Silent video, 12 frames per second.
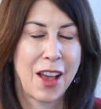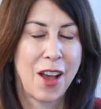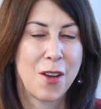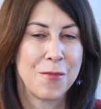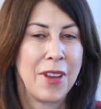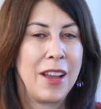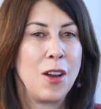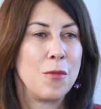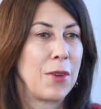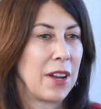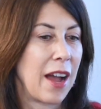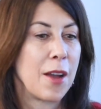
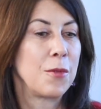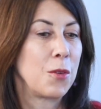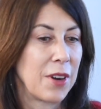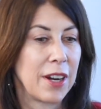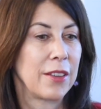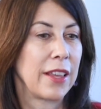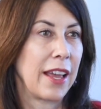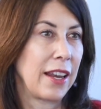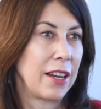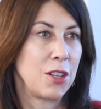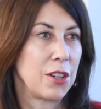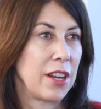but I'm aware that
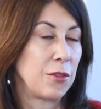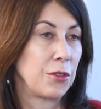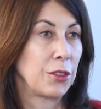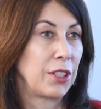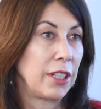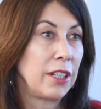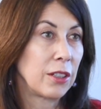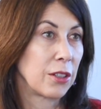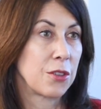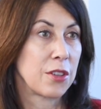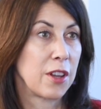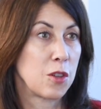NIJ for
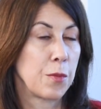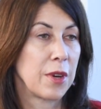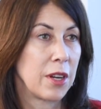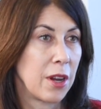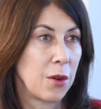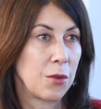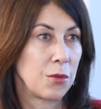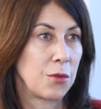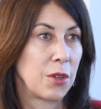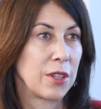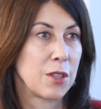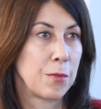years has been known
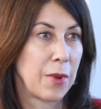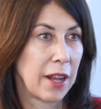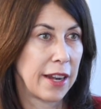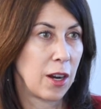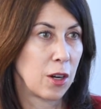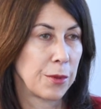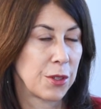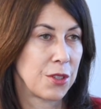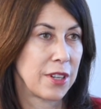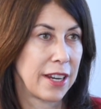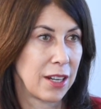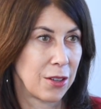for its body armor
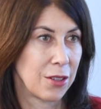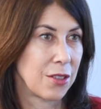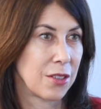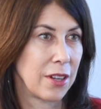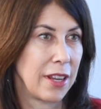standards.